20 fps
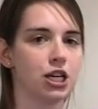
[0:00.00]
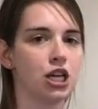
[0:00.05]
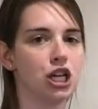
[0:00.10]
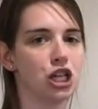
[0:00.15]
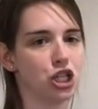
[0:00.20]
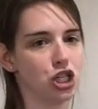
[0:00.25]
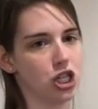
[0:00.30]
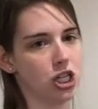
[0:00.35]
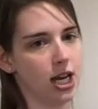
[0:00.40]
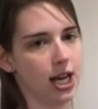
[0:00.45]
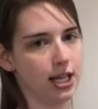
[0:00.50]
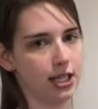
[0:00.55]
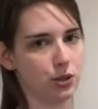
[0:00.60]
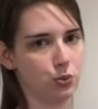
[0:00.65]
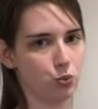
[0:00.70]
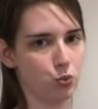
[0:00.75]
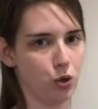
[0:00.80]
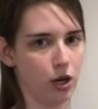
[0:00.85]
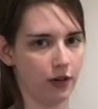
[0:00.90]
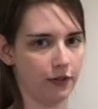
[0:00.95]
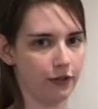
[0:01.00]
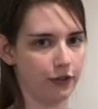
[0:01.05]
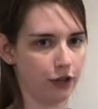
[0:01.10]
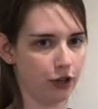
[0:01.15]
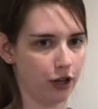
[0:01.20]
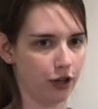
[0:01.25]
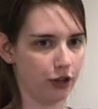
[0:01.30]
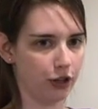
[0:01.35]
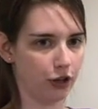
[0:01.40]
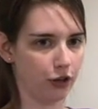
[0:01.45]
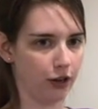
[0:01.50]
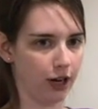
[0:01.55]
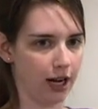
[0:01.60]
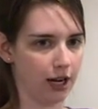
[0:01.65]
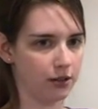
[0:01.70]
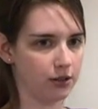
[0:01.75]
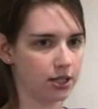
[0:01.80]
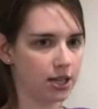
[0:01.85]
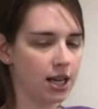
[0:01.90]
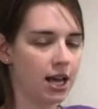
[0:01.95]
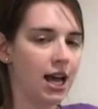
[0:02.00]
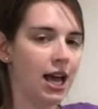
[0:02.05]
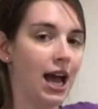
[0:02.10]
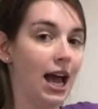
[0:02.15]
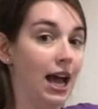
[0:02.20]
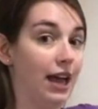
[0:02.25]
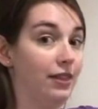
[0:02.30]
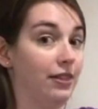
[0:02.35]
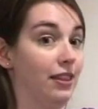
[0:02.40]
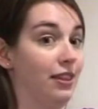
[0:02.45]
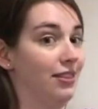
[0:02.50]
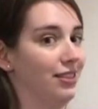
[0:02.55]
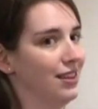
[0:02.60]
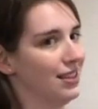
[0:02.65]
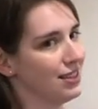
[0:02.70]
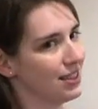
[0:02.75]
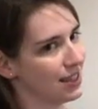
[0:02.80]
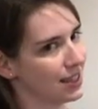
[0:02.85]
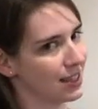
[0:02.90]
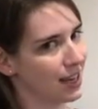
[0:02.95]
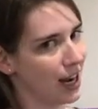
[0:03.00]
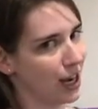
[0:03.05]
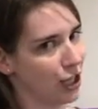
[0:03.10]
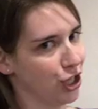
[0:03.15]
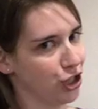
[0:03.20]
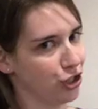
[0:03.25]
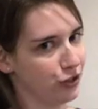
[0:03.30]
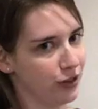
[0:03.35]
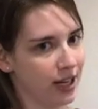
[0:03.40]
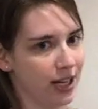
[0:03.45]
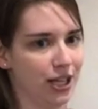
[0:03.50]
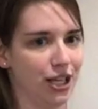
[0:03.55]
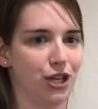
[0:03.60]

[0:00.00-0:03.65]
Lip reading: She has one foot on the ground, and then this is kind of tricky.